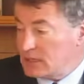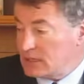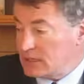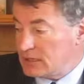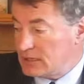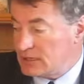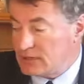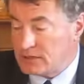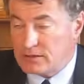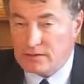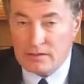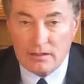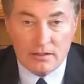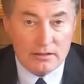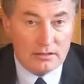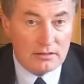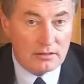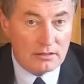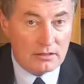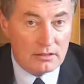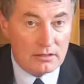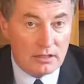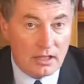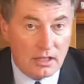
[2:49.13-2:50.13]
in
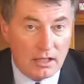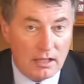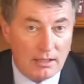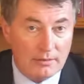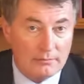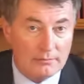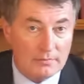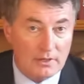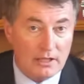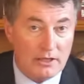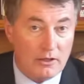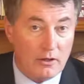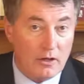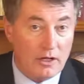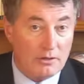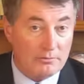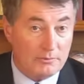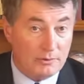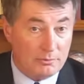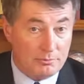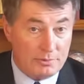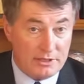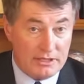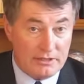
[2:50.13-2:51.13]
an
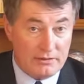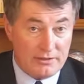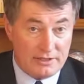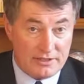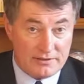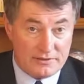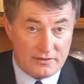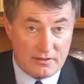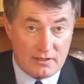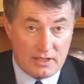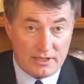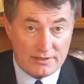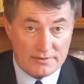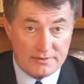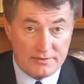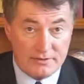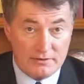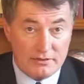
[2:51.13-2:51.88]
automobile exhaust.